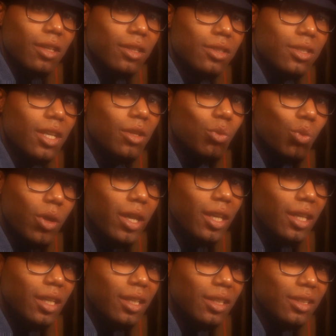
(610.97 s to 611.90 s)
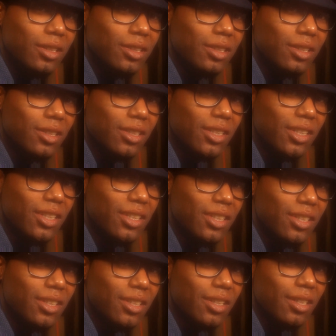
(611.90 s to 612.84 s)
10 ways
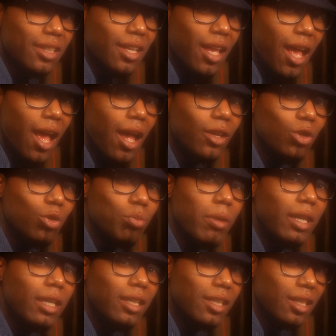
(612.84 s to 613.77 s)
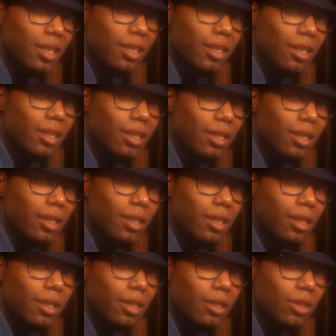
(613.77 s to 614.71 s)
how you make
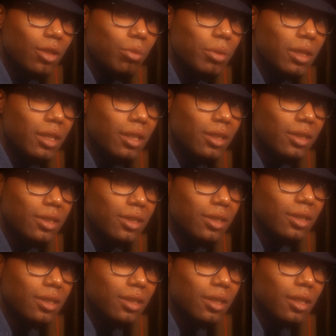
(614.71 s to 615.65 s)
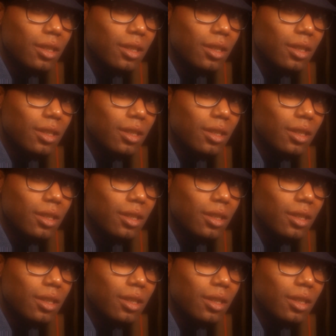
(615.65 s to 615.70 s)
your beats.